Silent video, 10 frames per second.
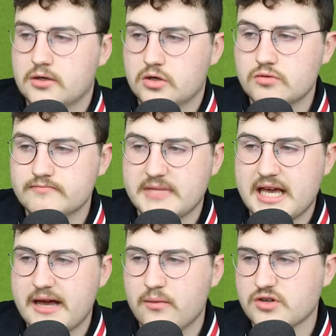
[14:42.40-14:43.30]
Oh,
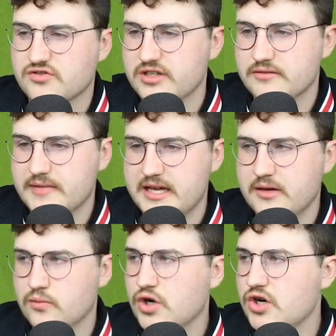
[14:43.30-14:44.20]
yeah, it was real.
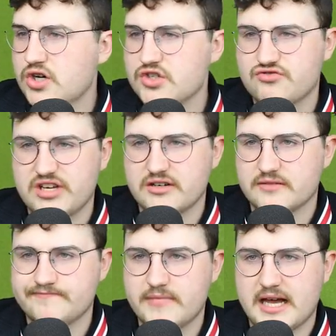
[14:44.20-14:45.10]
It was
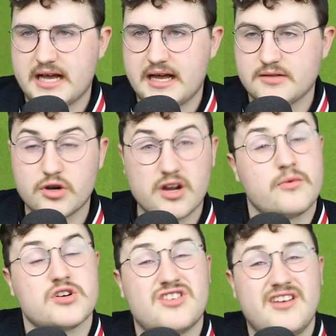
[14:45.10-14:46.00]
real. And we're going to
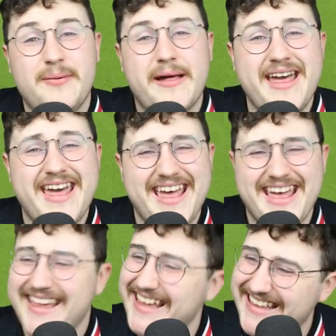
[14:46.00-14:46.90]
watch the
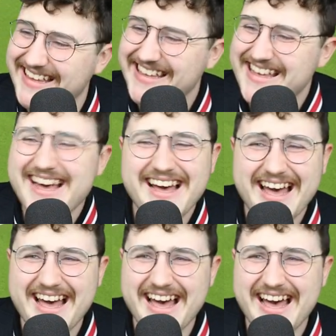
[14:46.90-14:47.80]
replay.
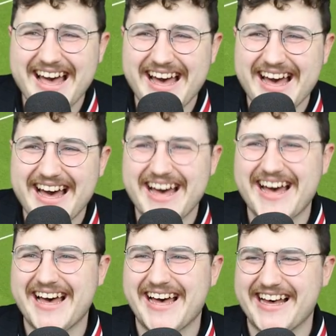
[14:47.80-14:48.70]

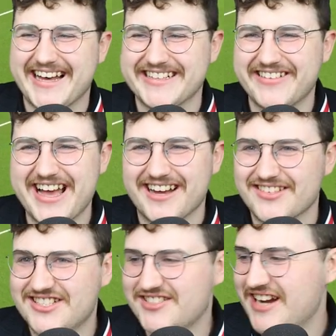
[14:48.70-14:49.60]
Ah, well,
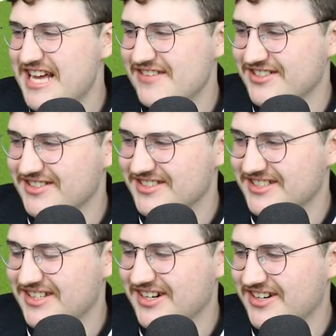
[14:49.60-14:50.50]
the treble's
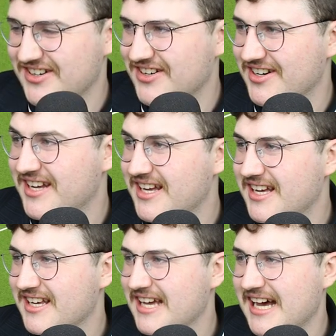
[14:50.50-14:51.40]
not on.
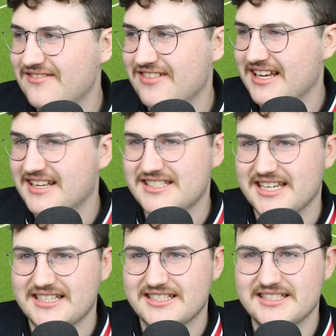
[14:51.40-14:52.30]
Can't make
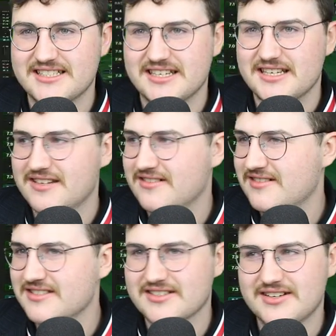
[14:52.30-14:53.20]
changes.
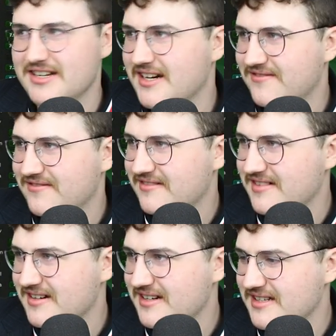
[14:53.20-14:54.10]
What's going on?
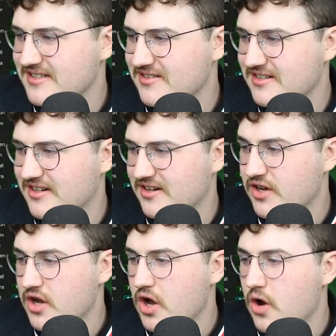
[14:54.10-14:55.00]
What is going on?
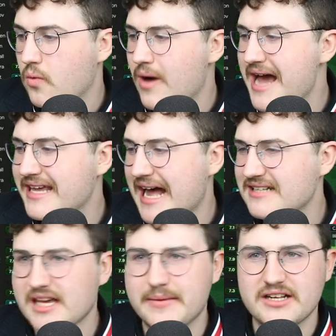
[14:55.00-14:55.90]
Why
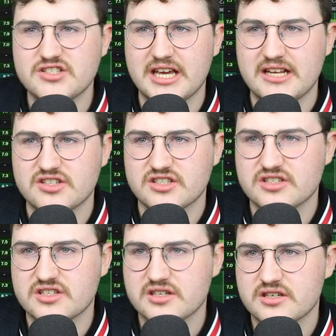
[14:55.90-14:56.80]
can't I make changes?